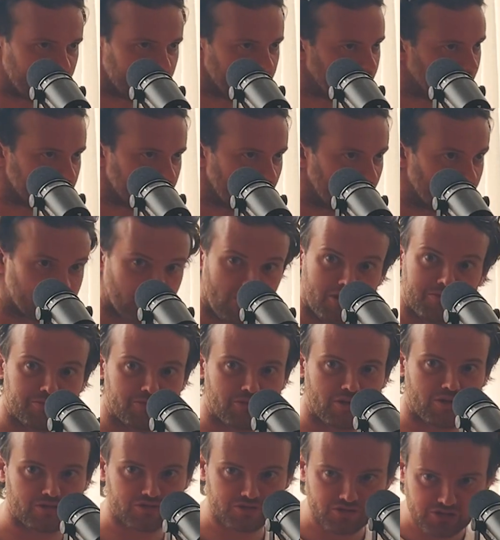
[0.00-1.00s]
So
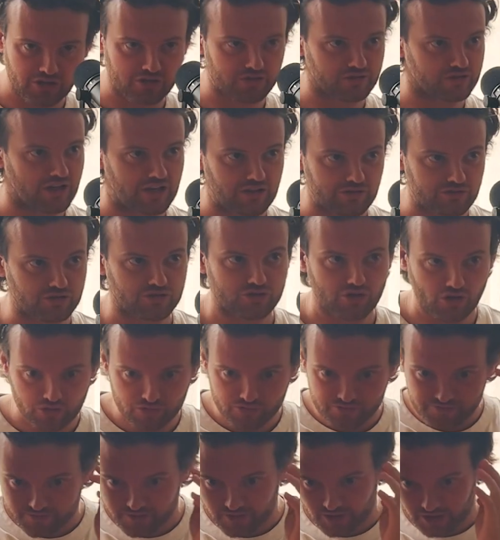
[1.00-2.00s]
I'm
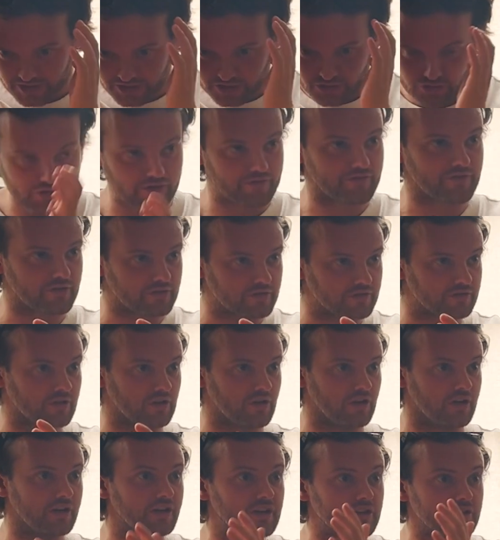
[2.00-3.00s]
so fucking driven to
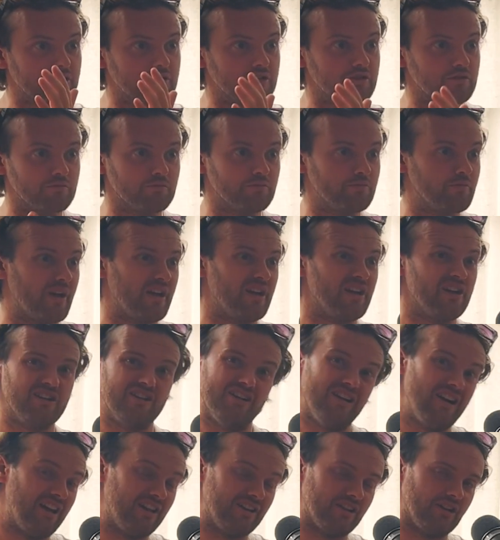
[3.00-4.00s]
like,
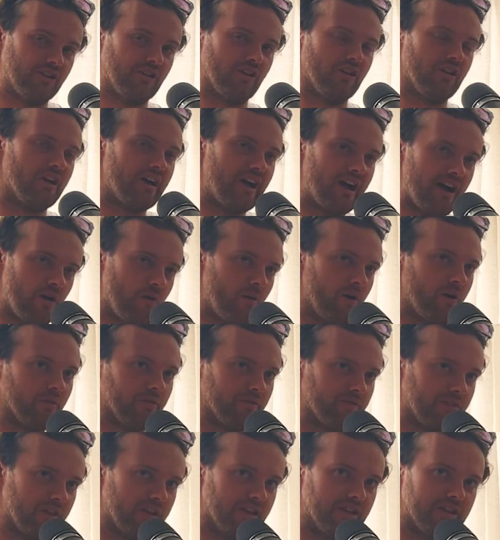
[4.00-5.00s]
I don't know how
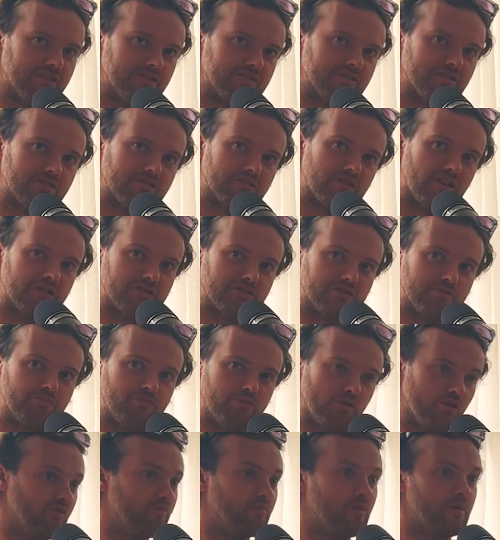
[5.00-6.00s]
healthy it is. It's like to
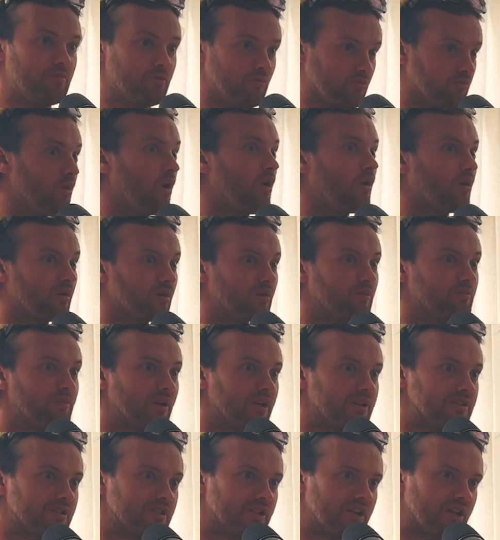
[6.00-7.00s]
prove people wrong,
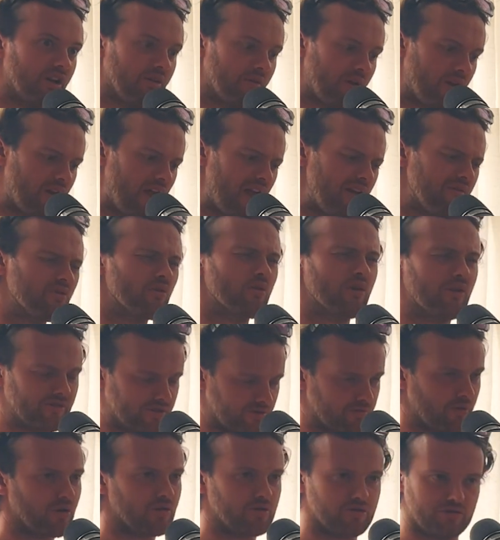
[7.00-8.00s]
basically. And everyone I've
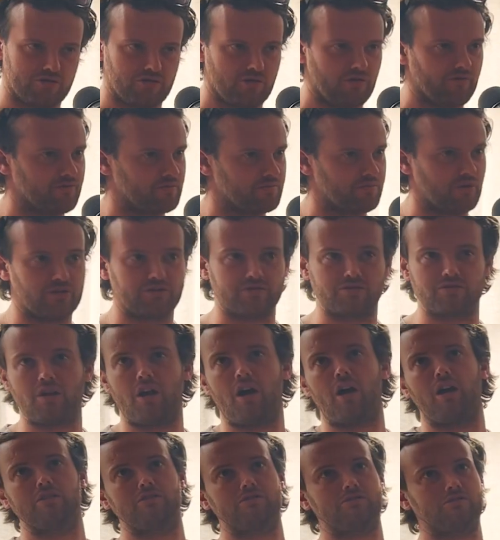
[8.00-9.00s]
spoken to
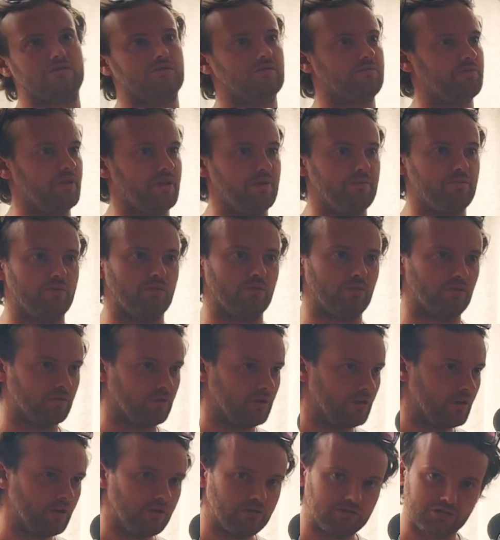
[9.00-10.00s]
hundreds of
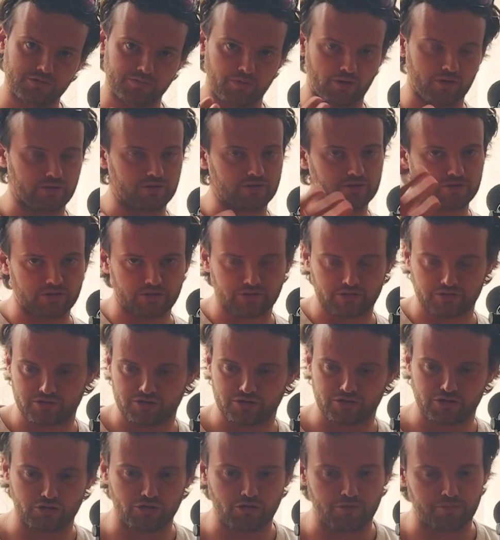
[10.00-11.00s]
people, spoken to
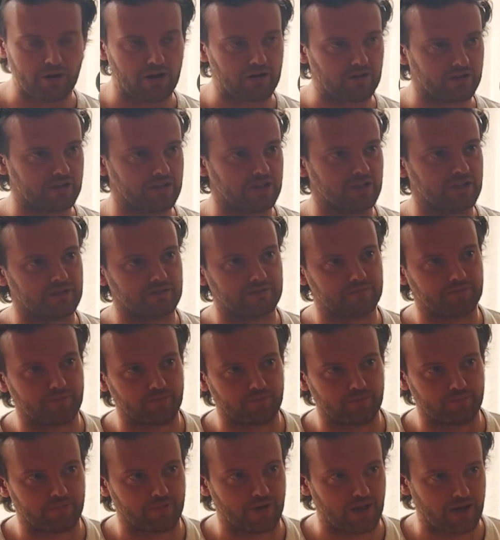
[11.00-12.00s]
Stu about it at
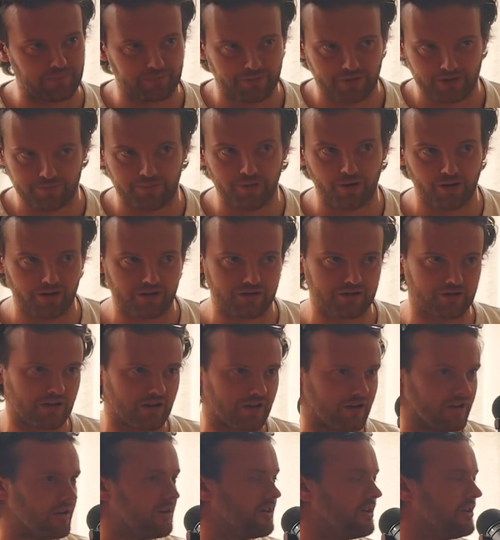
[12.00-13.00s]
Black Bear
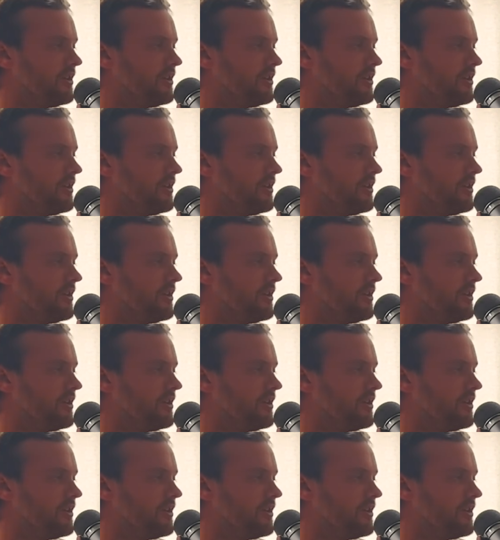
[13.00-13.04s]
Burger.